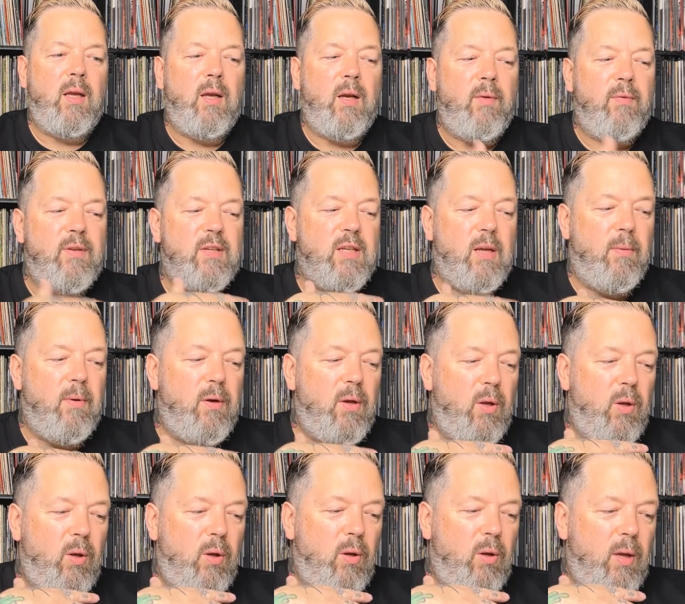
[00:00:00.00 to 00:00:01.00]
You know, for someone
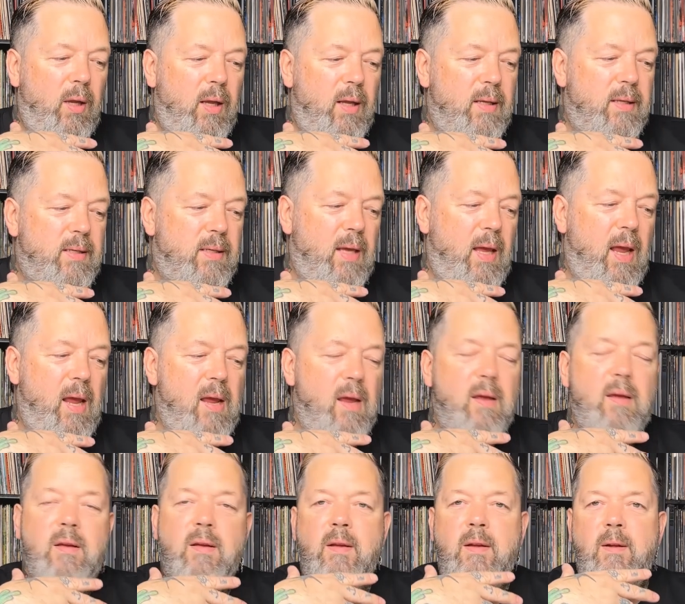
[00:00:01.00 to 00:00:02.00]
who is
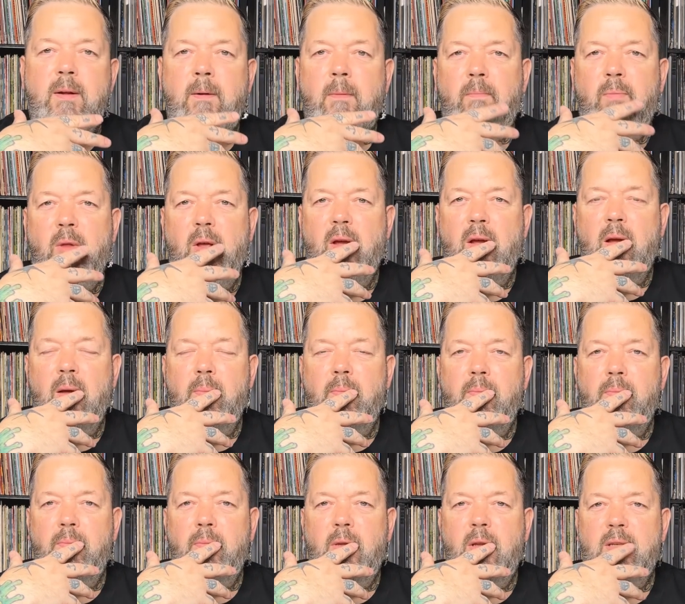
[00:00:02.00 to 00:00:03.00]
a
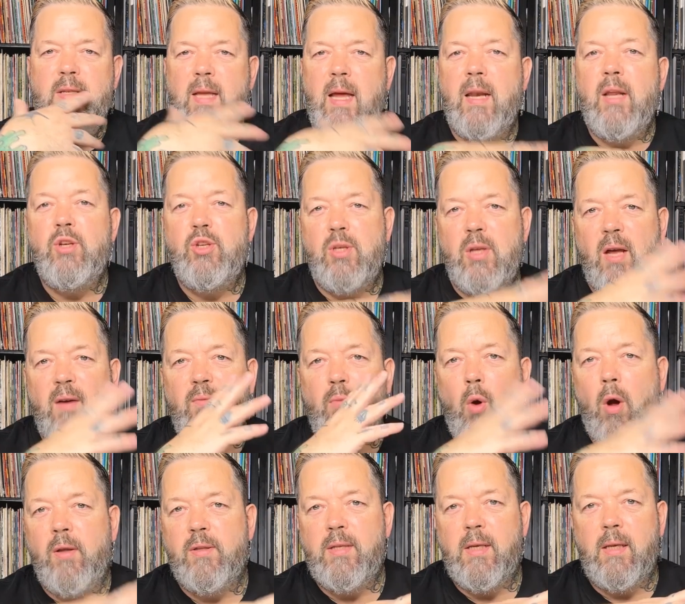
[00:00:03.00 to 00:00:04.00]
sound engineer, I've
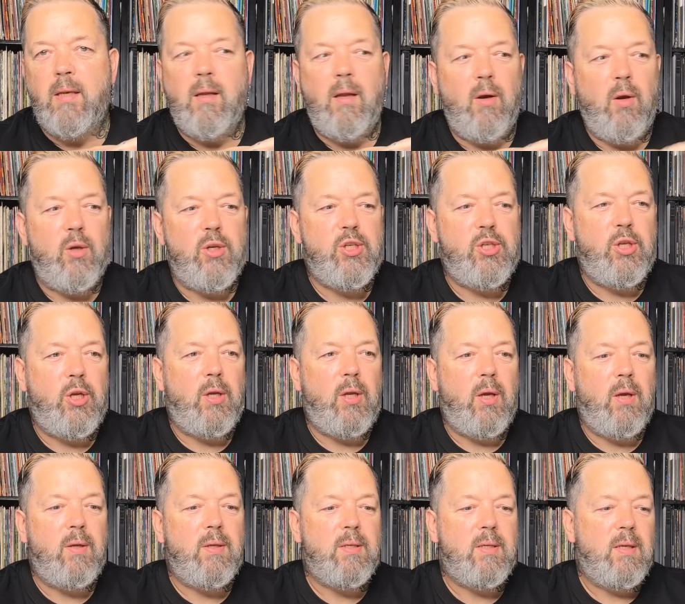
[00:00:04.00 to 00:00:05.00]
worked in a lot of
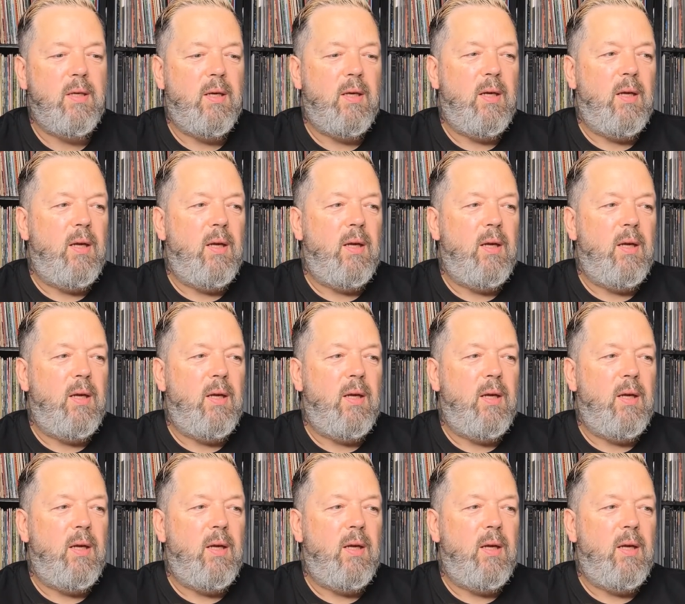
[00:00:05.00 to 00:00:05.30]
studios,